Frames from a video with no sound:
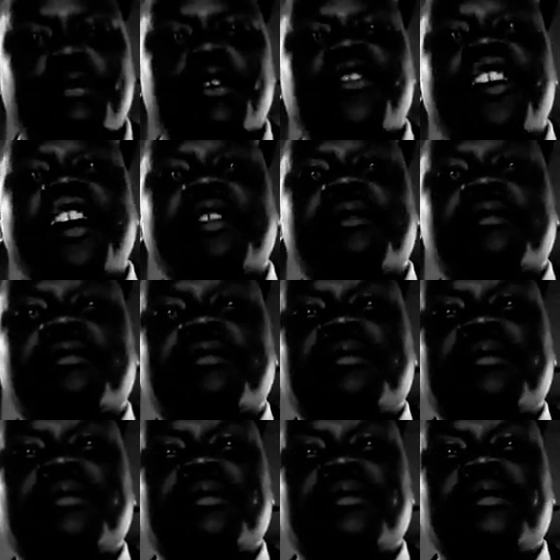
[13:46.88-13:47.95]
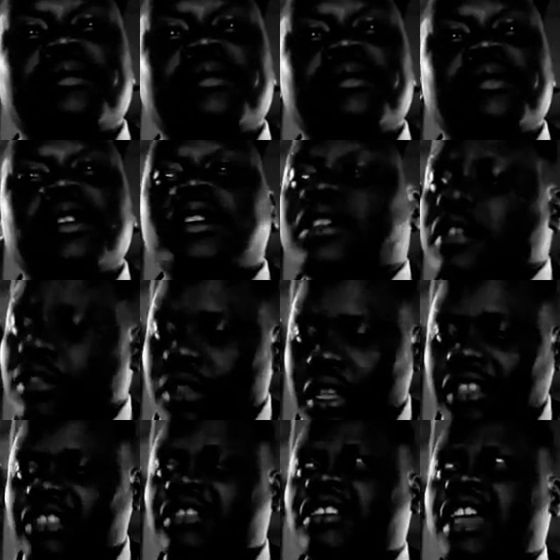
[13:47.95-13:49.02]
for them? They
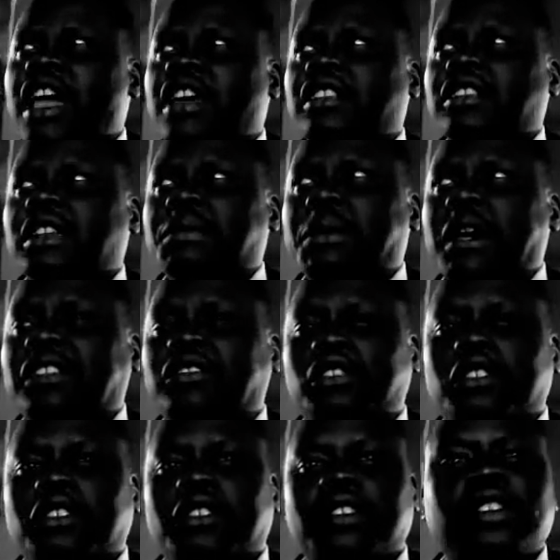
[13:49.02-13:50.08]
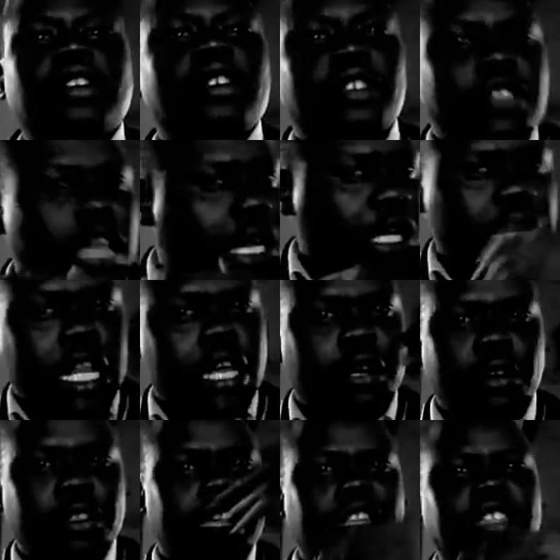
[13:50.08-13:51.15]
scanned the pastor. Then
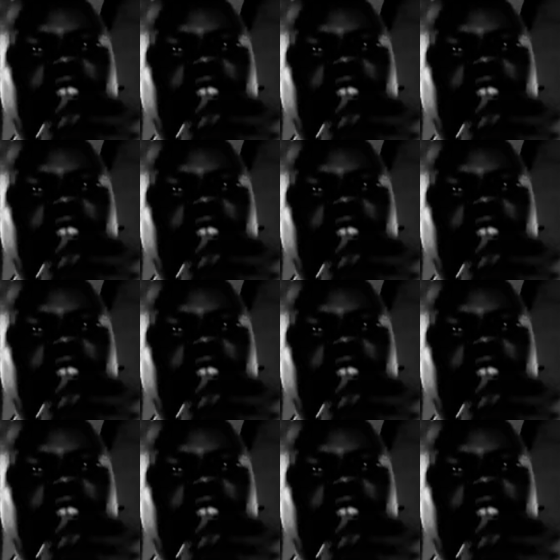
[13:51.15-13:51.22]
know that